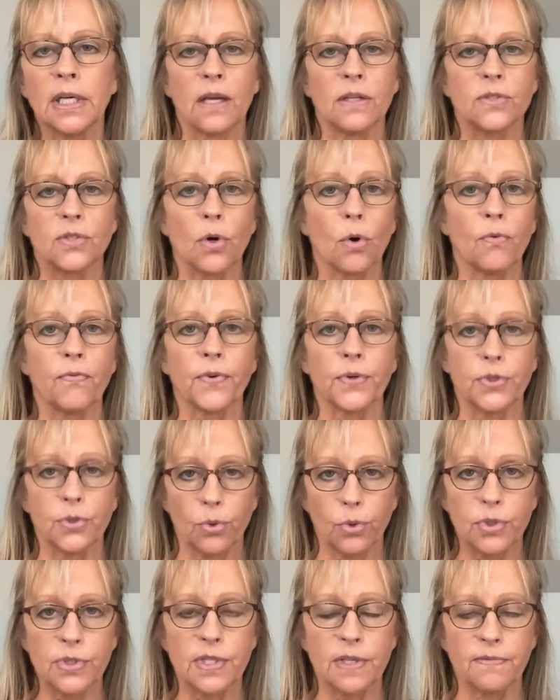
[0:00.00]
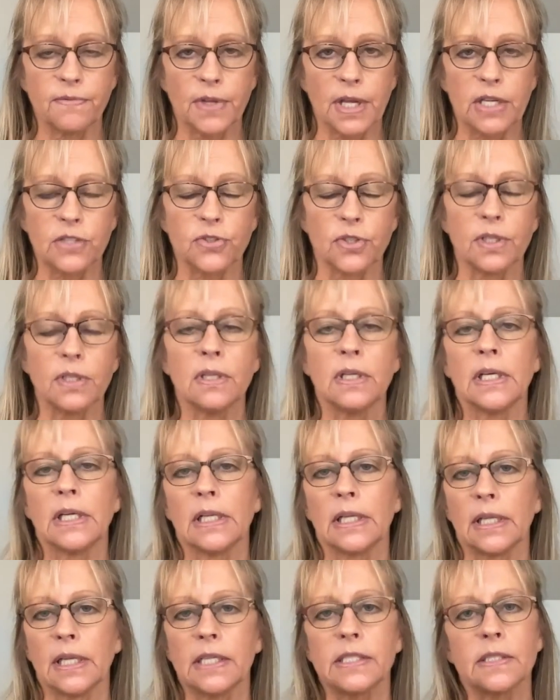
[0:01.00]
So for dorsiflexion,
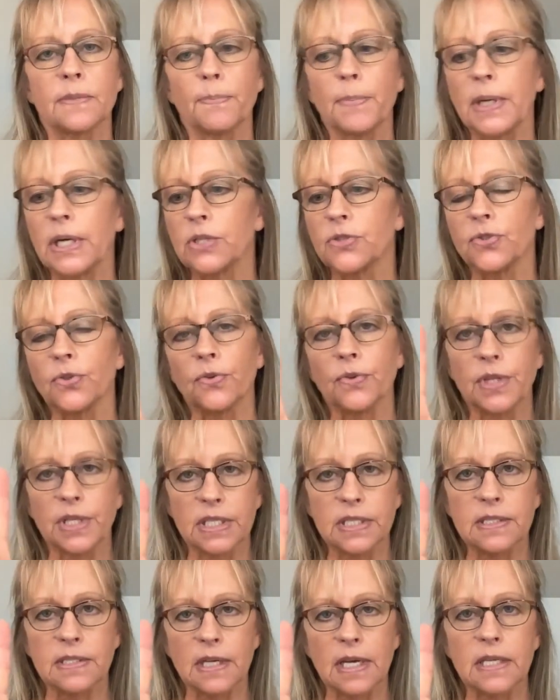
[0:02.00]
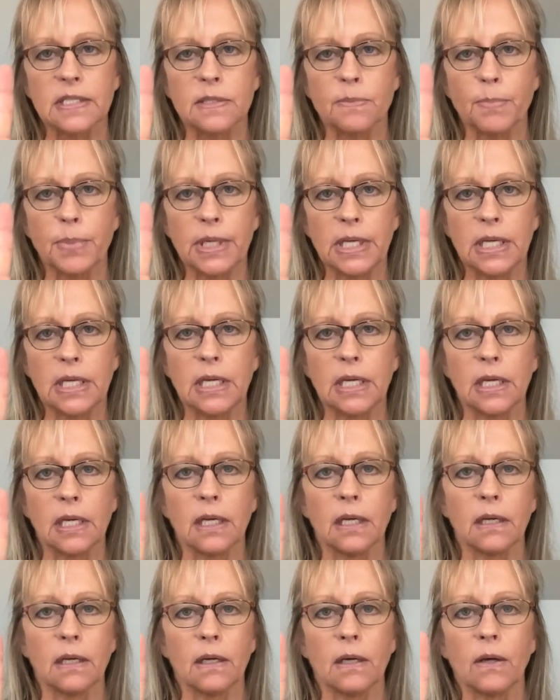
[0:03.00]
let's picture this as
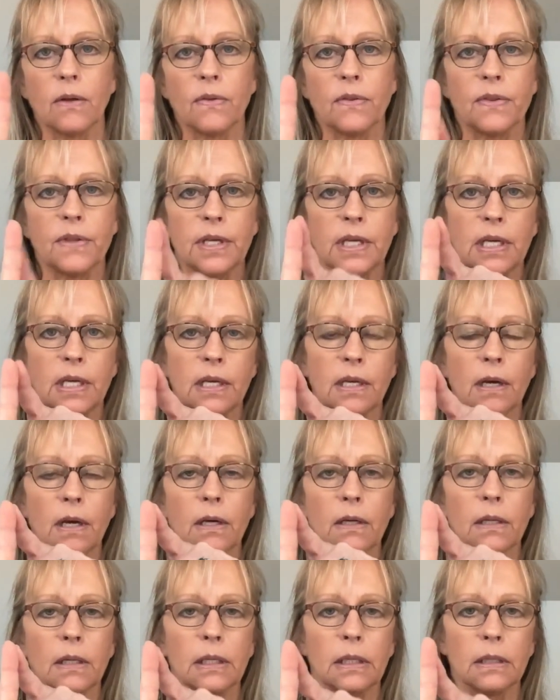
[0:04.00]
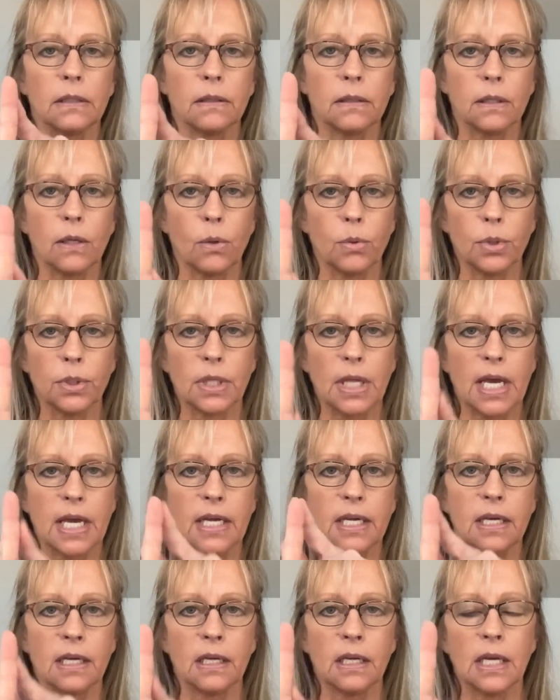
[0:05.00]
being the lower
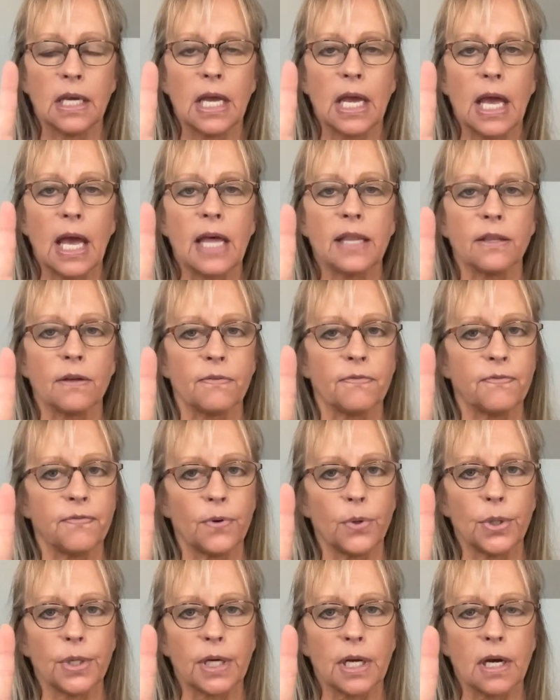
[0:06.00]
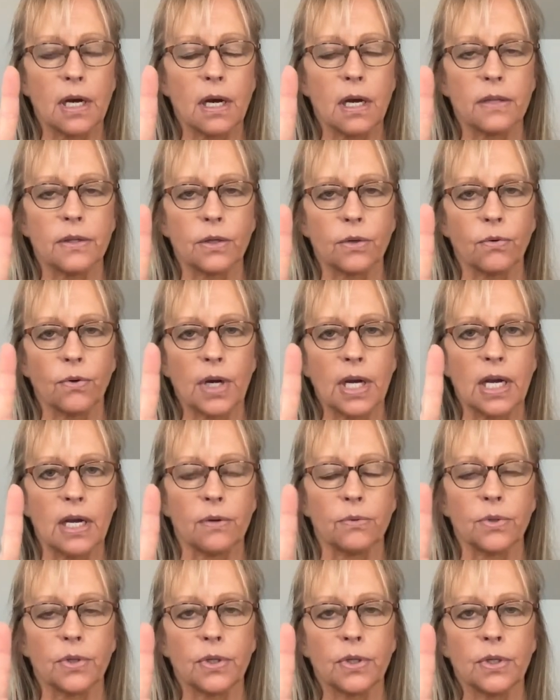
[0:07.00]
leg and the foot on the ground.